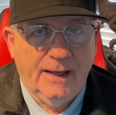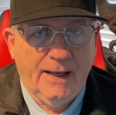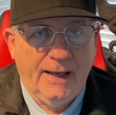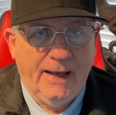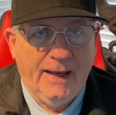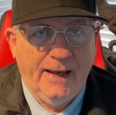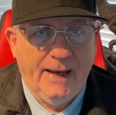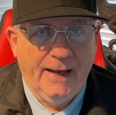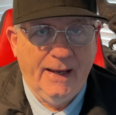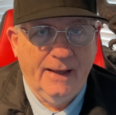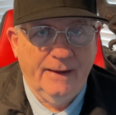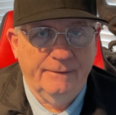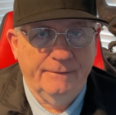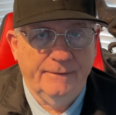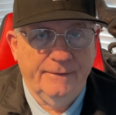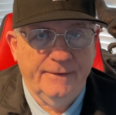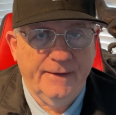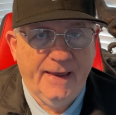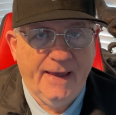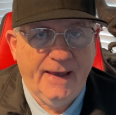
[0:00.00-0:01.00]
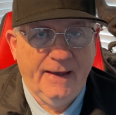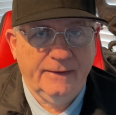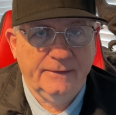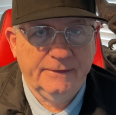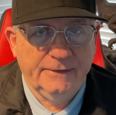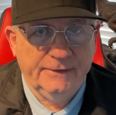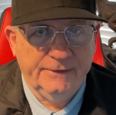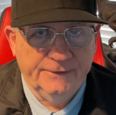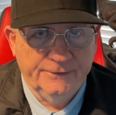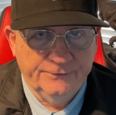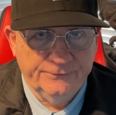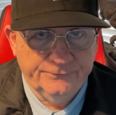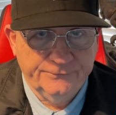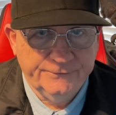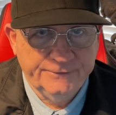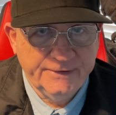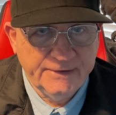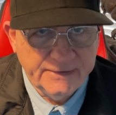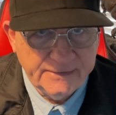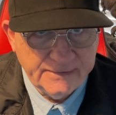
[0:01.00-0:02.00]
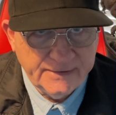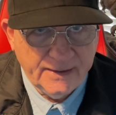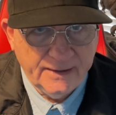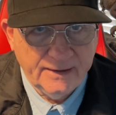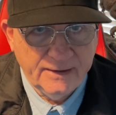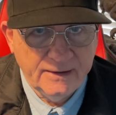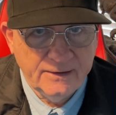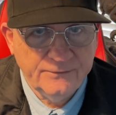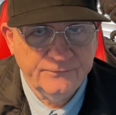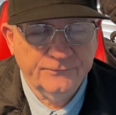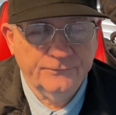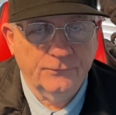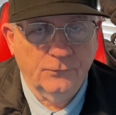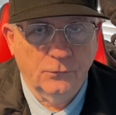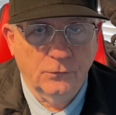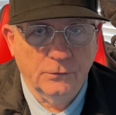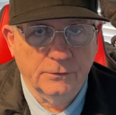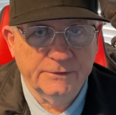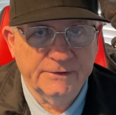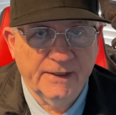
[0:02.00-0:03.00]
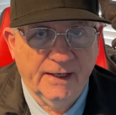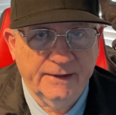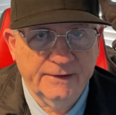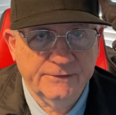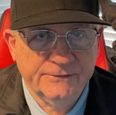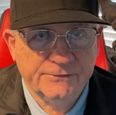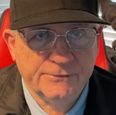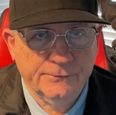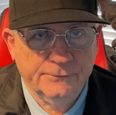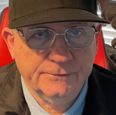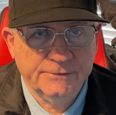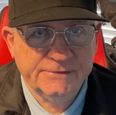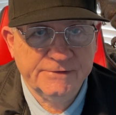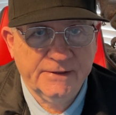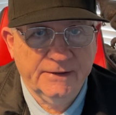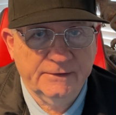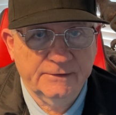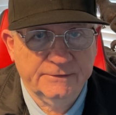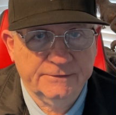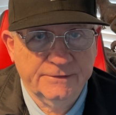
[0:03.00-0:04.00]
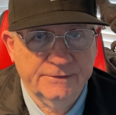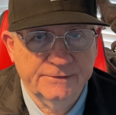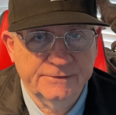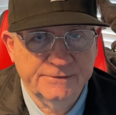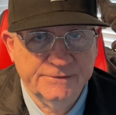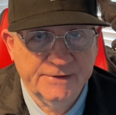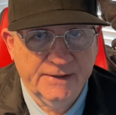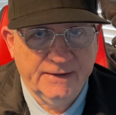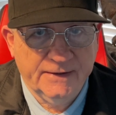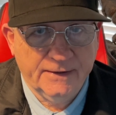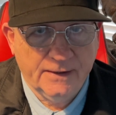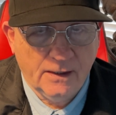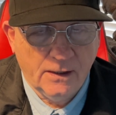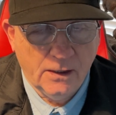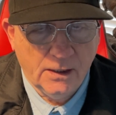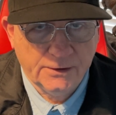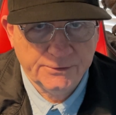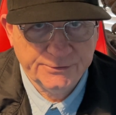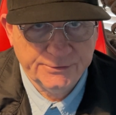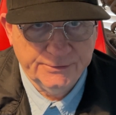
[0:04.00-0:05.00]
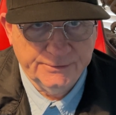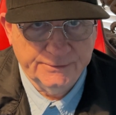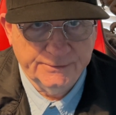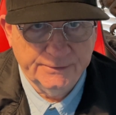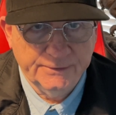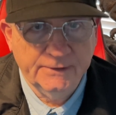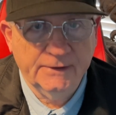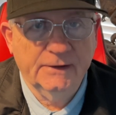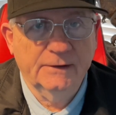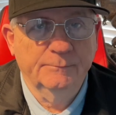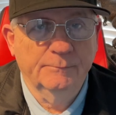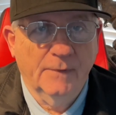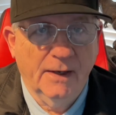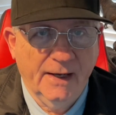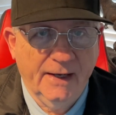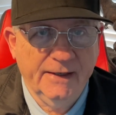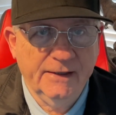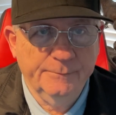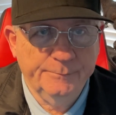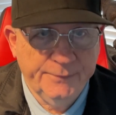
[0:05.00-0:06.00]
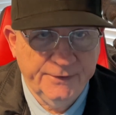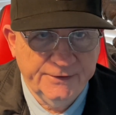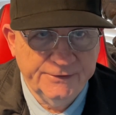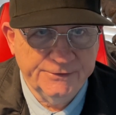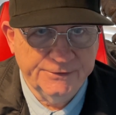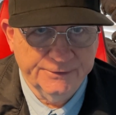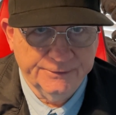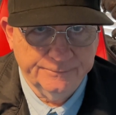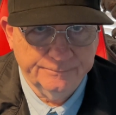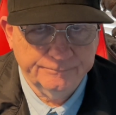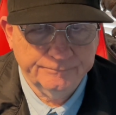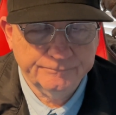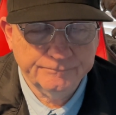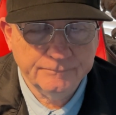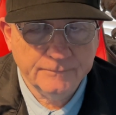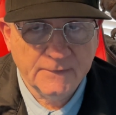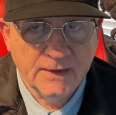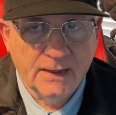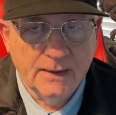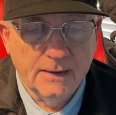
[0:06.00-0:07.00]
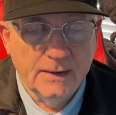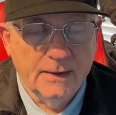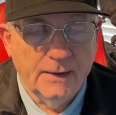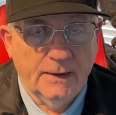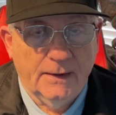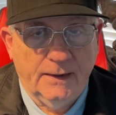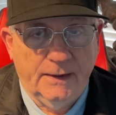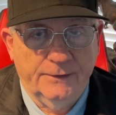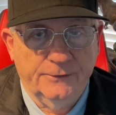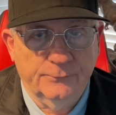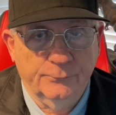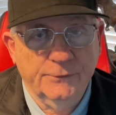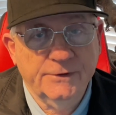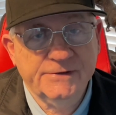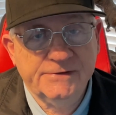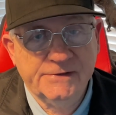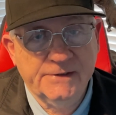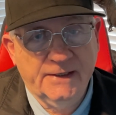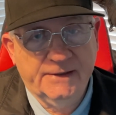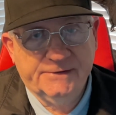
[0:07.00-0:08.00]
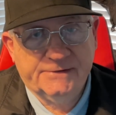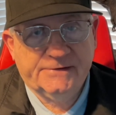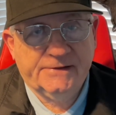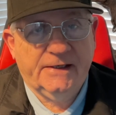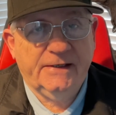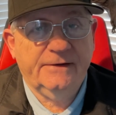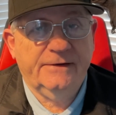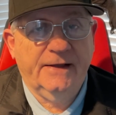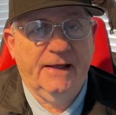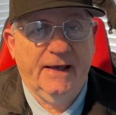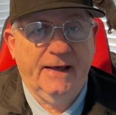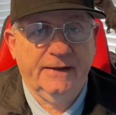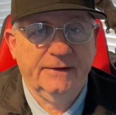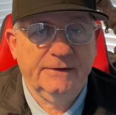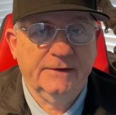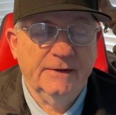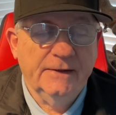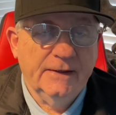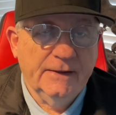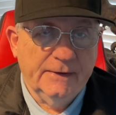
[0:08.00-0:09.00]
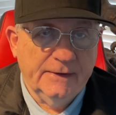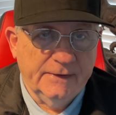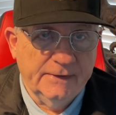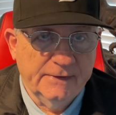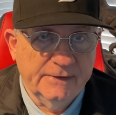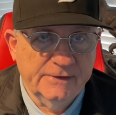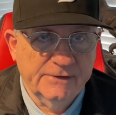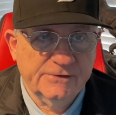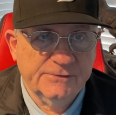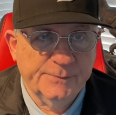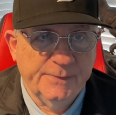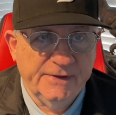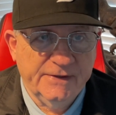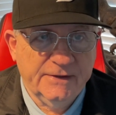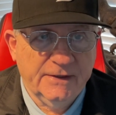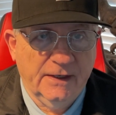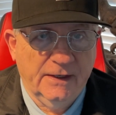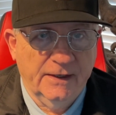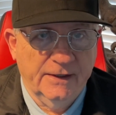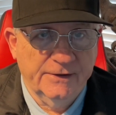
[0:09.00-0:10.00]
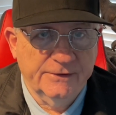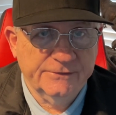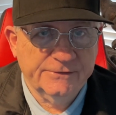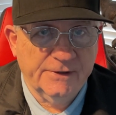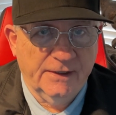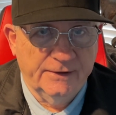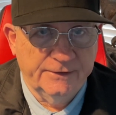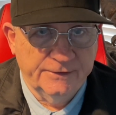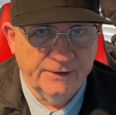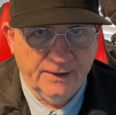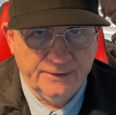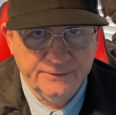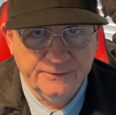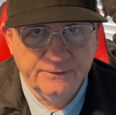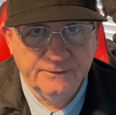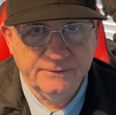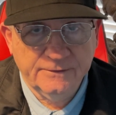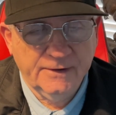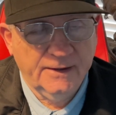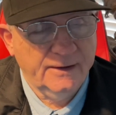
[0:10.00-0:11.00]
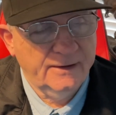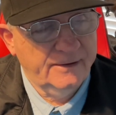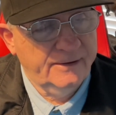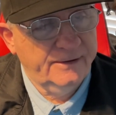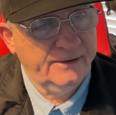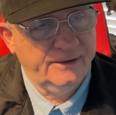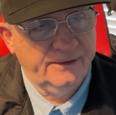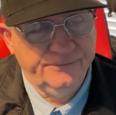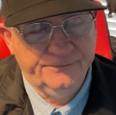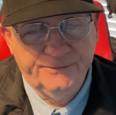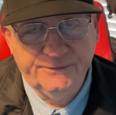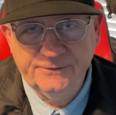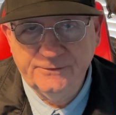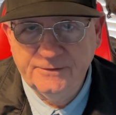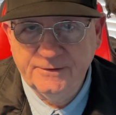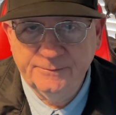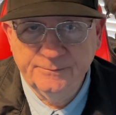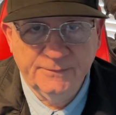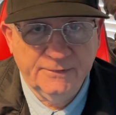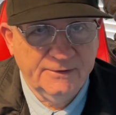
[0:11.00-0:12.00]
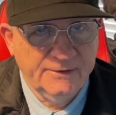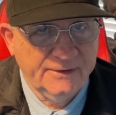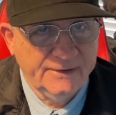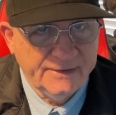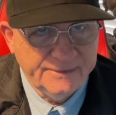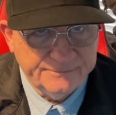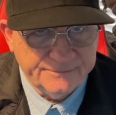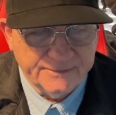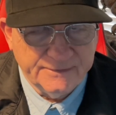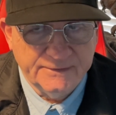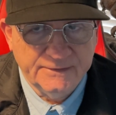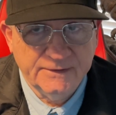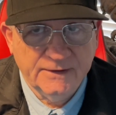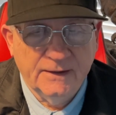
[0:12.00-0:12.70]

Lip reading: and that is D-Day for dinosaur skeletons at auction, in my opinion. And the reason I say that is because another, if you can believe it,